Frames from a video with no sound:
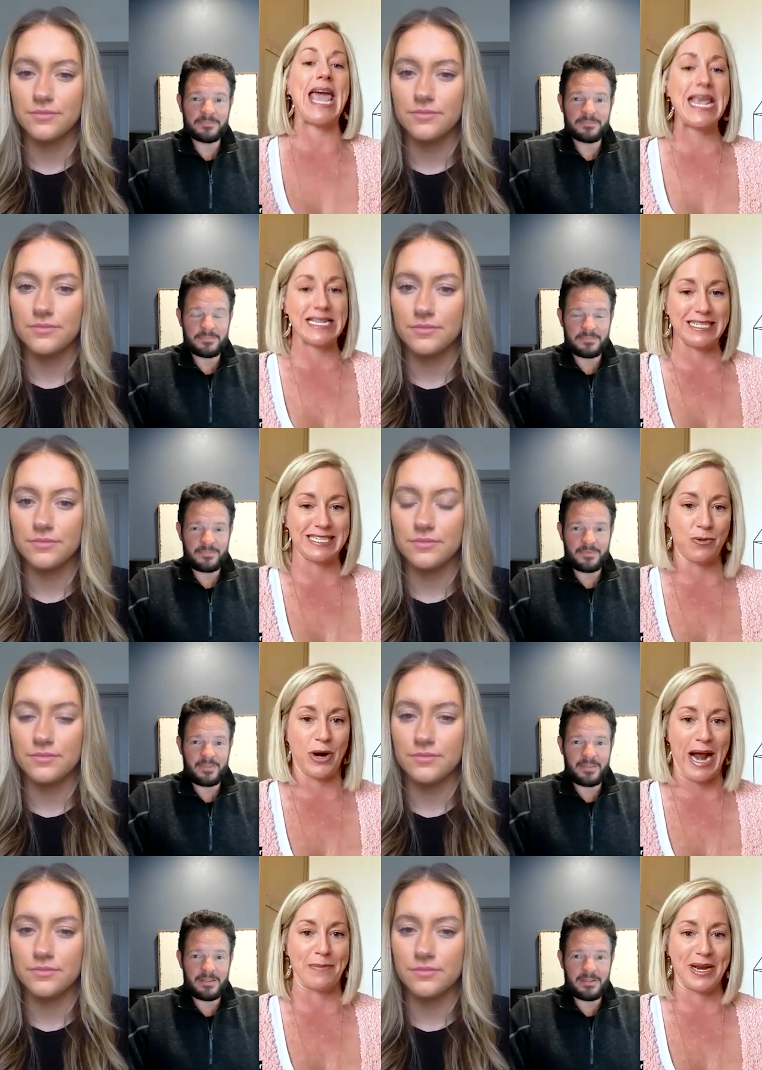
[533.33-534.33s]
Speaker 1: gains that
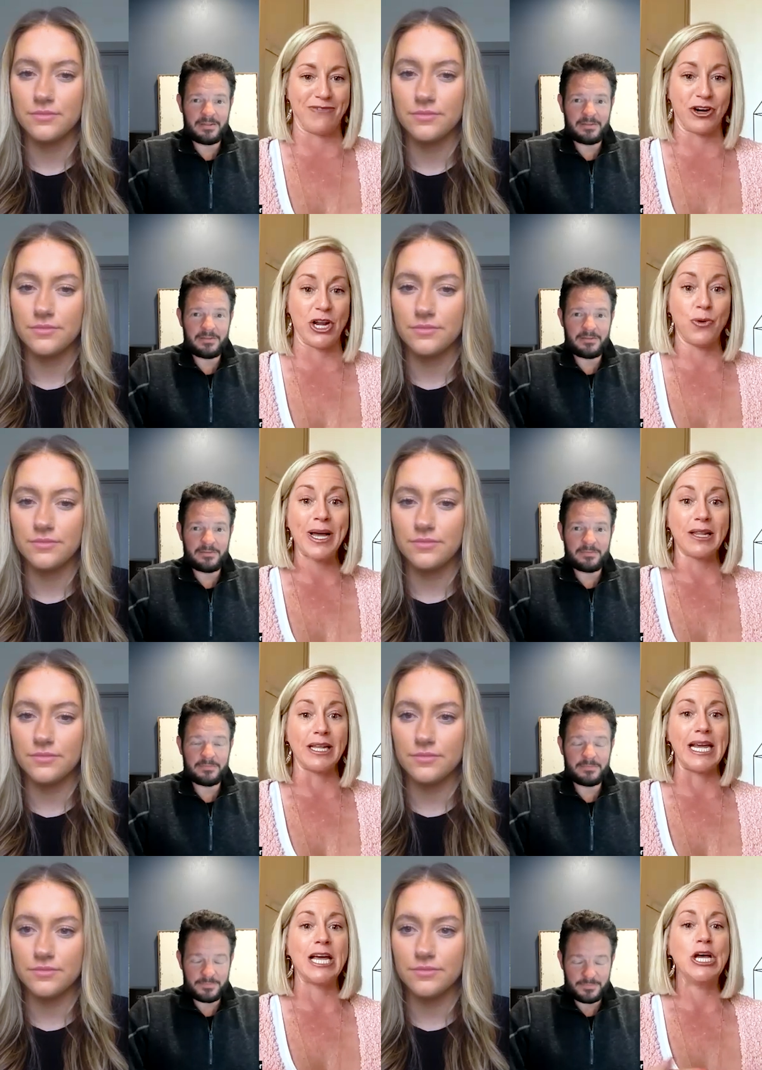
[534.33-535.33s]
were happening very
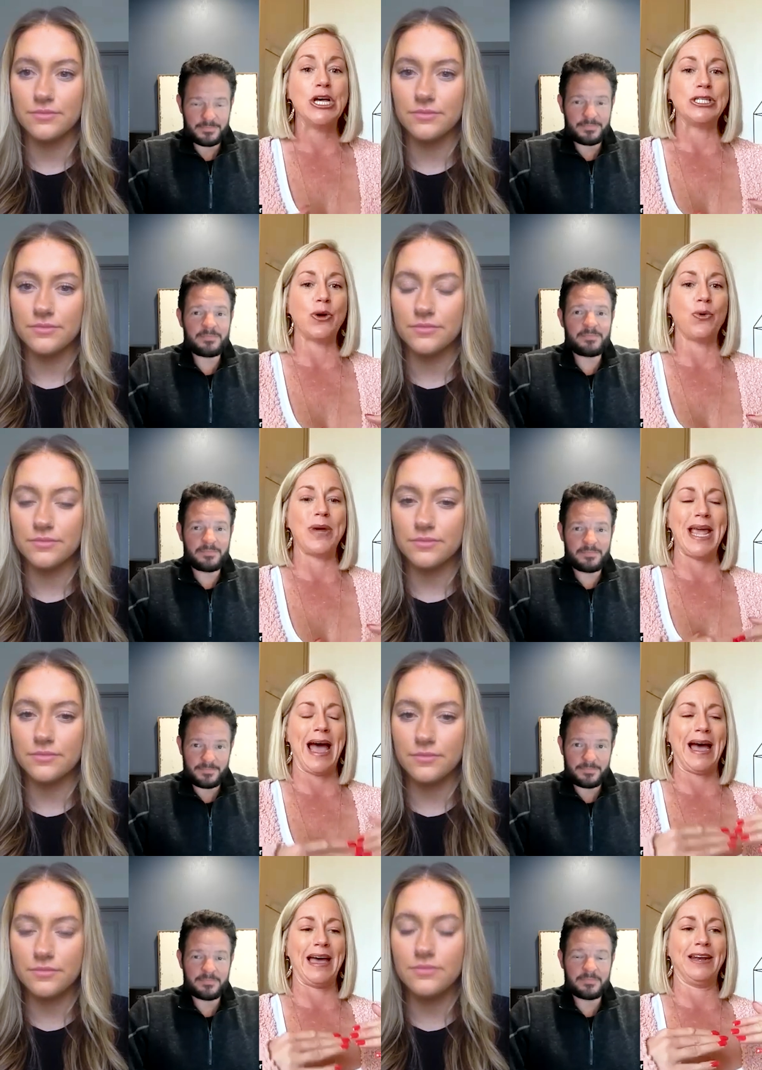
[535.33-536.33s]
quickly. So we
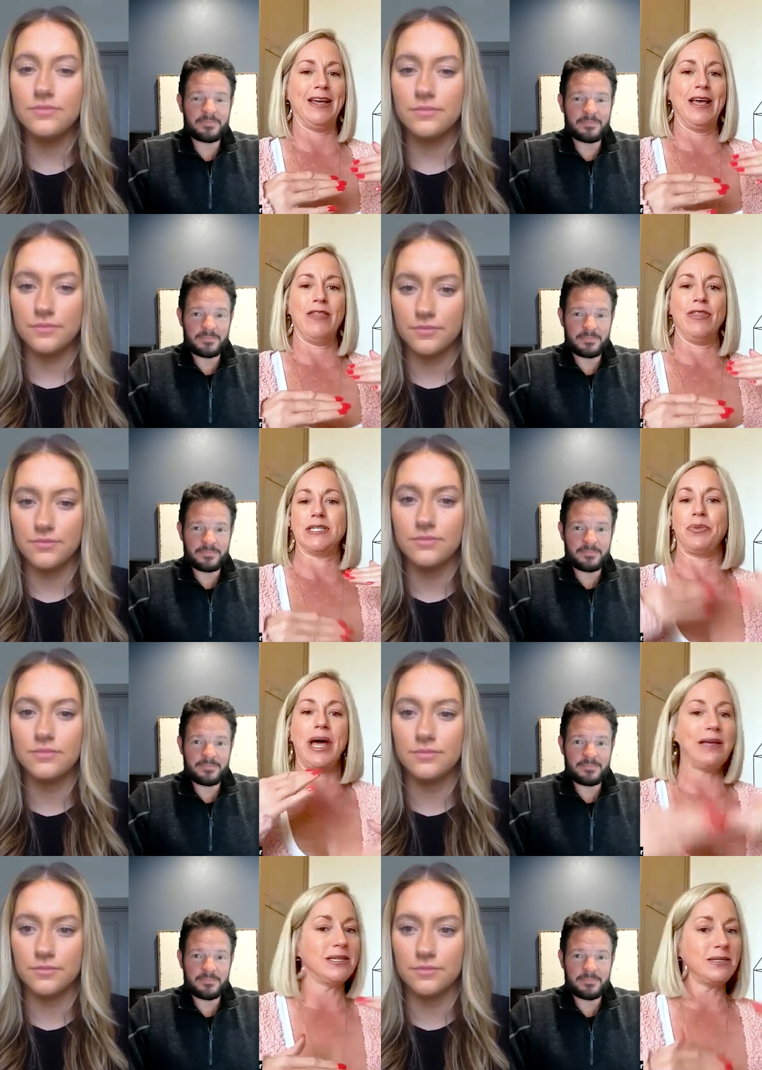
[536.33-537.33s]
had the
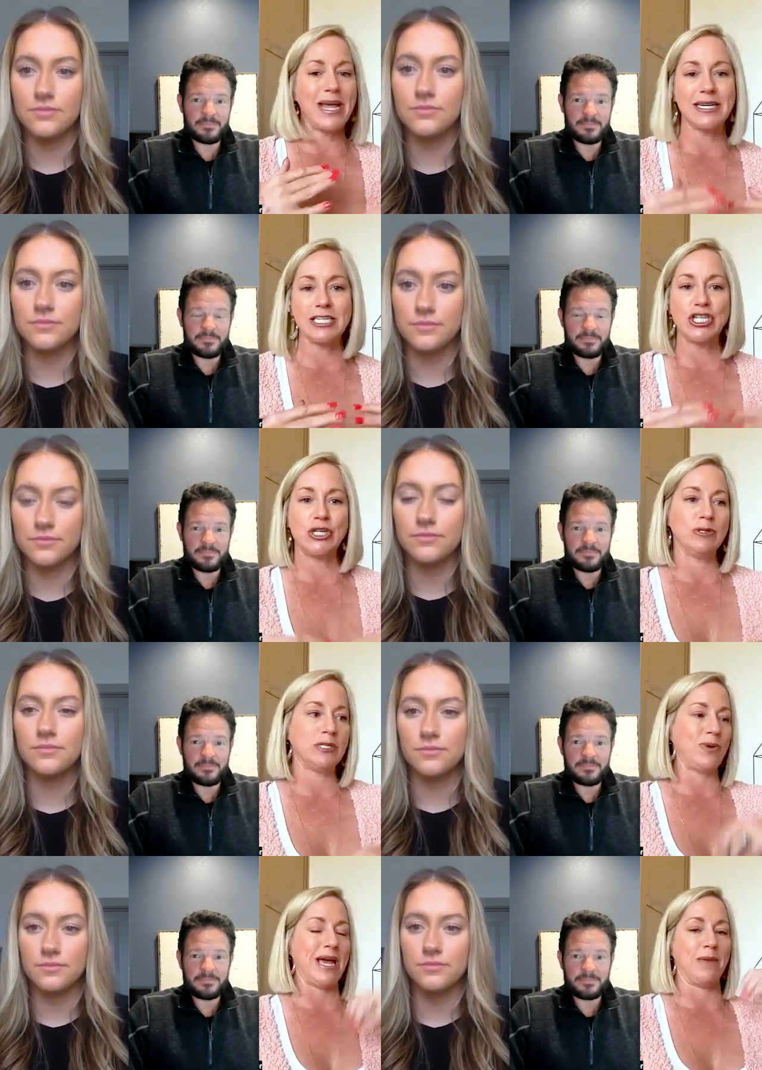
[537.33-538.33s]
supply and the demand issue.
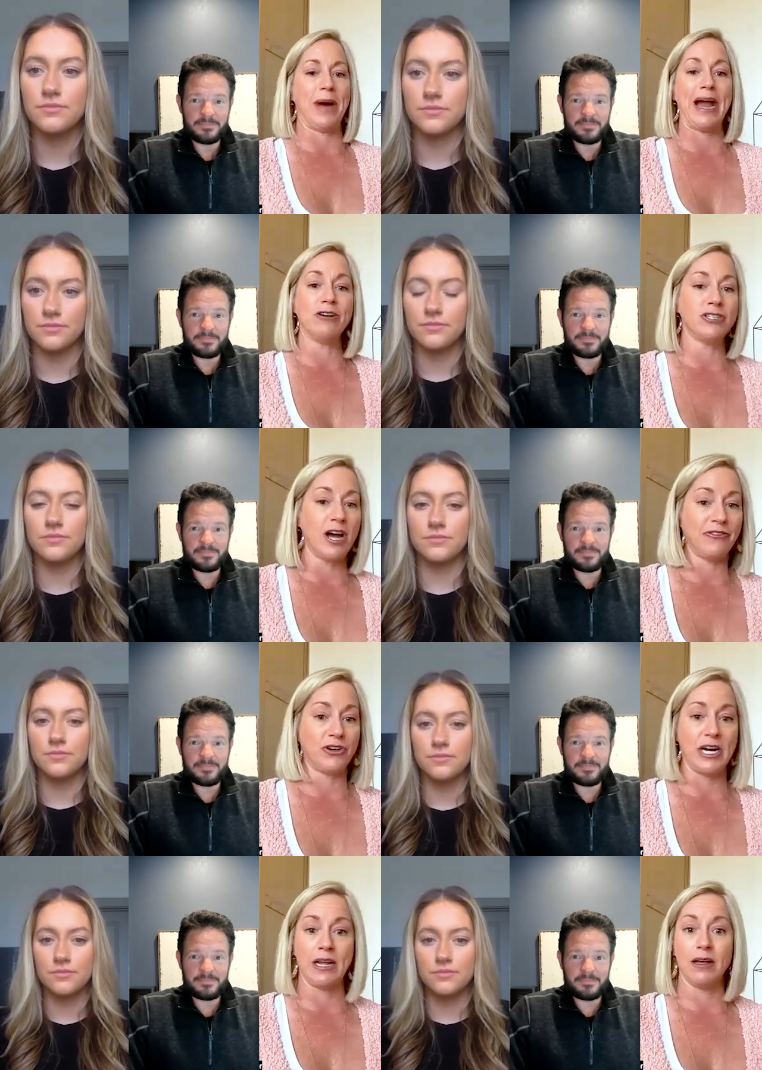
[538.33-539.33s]
So we had buyers
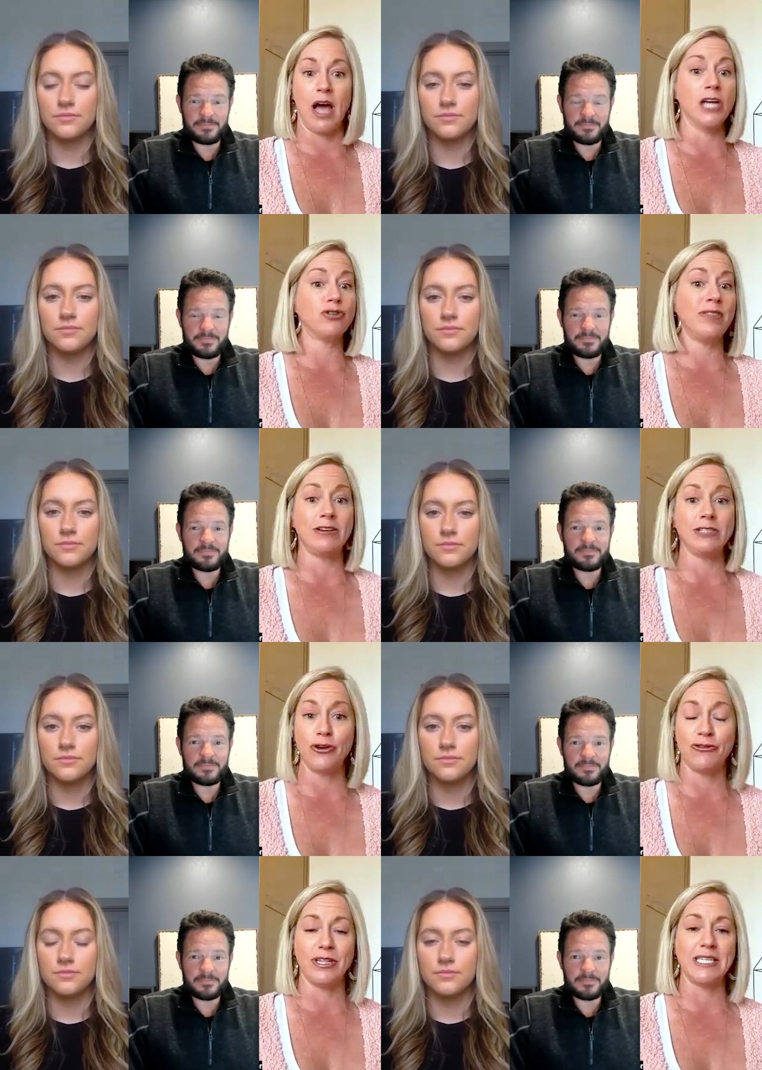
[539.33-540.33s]
offering
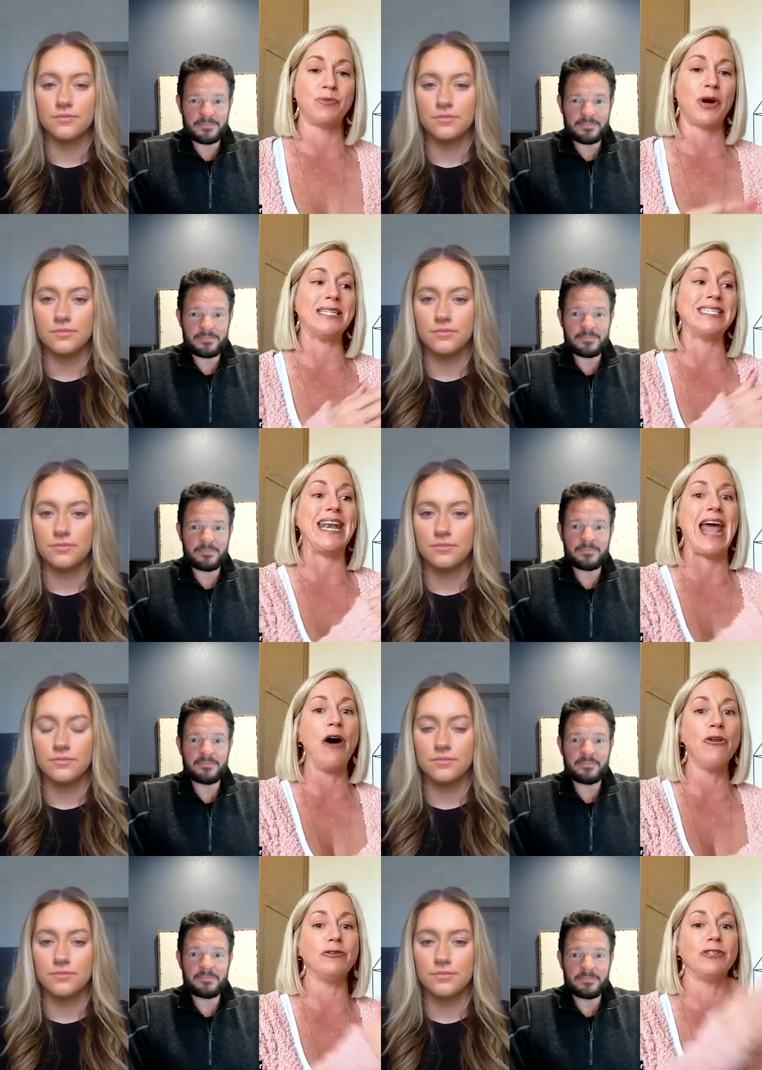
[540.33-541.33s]
100,000 over list price.
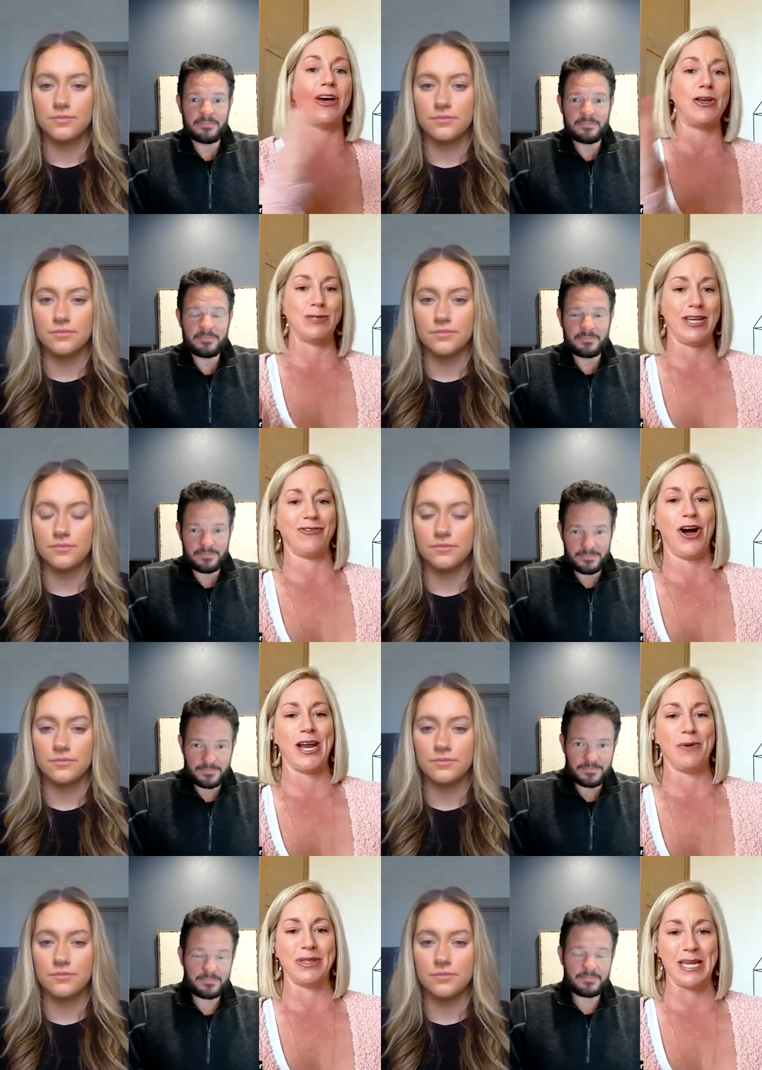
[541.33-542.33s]
Now those values have
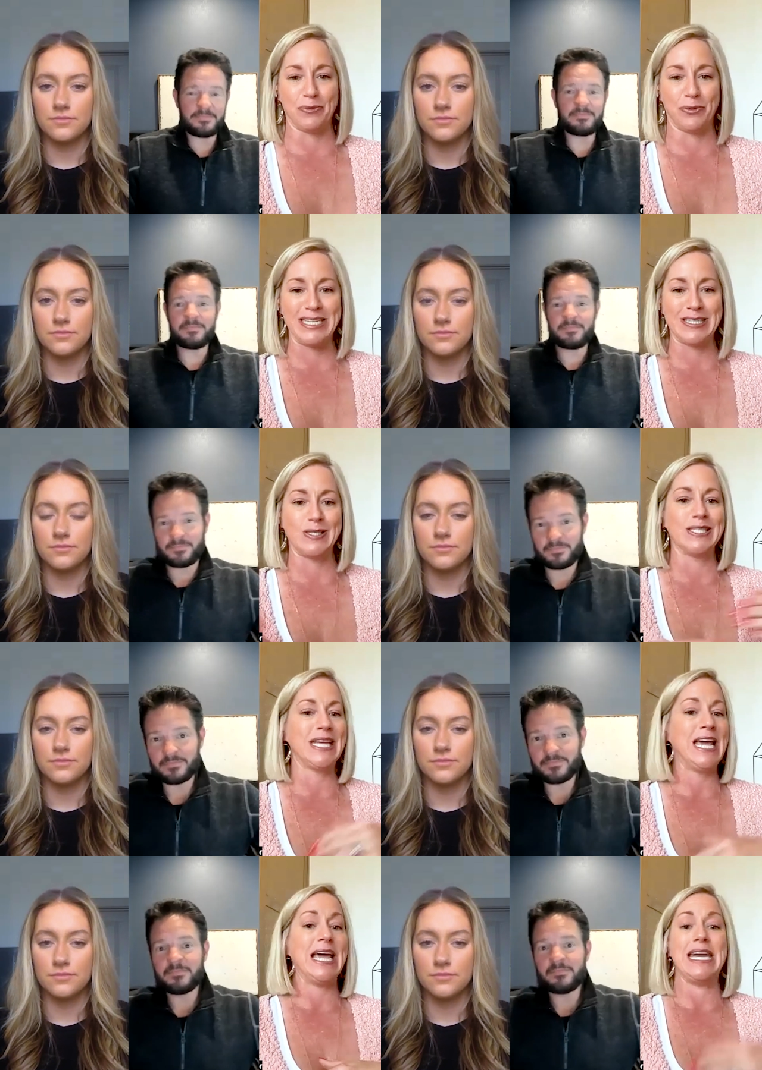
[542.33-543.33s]
caught up with the appraisals
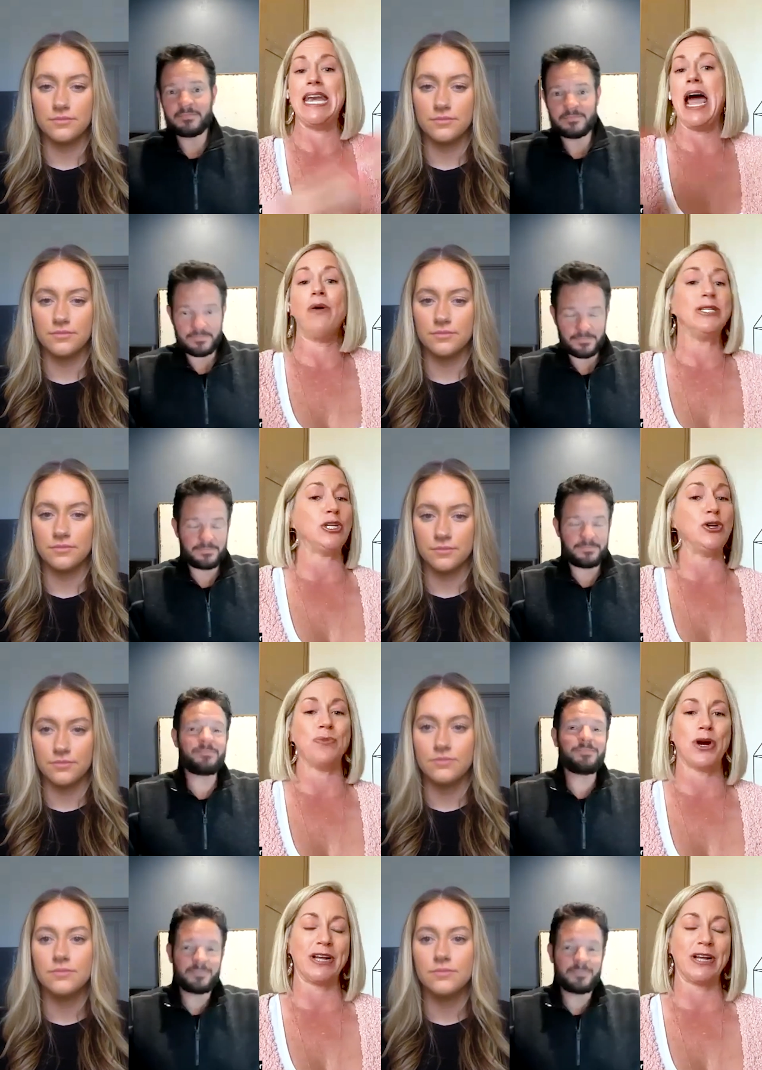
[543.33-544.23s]
now mm-hmm. it's a new